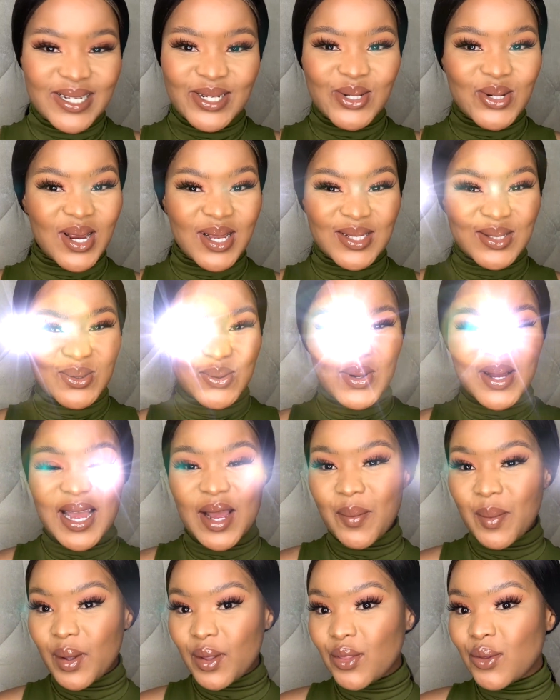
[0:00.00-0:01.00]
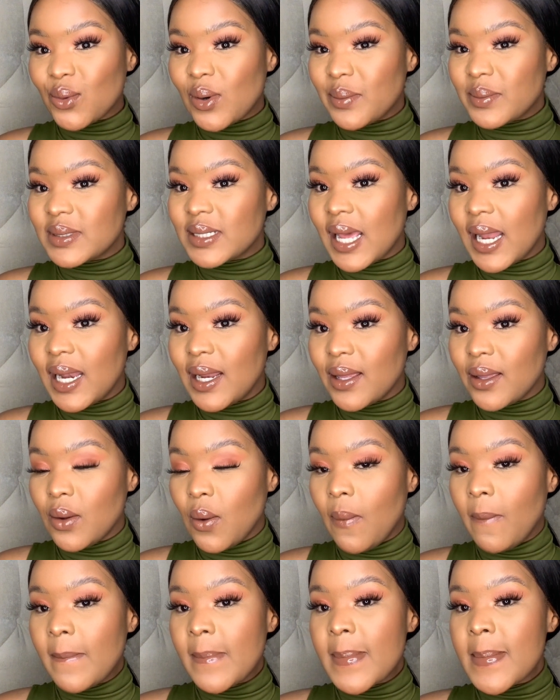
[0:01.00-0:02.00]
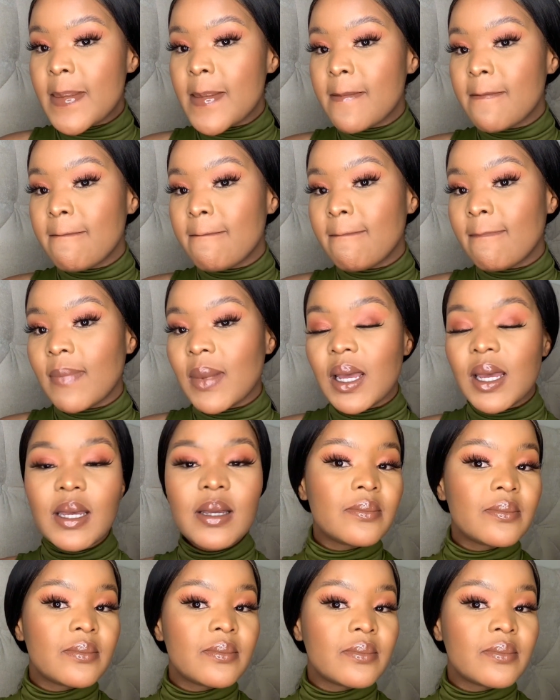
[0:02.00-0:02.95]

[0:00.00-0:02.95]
drugstore coming through, I'm telling you. Hey?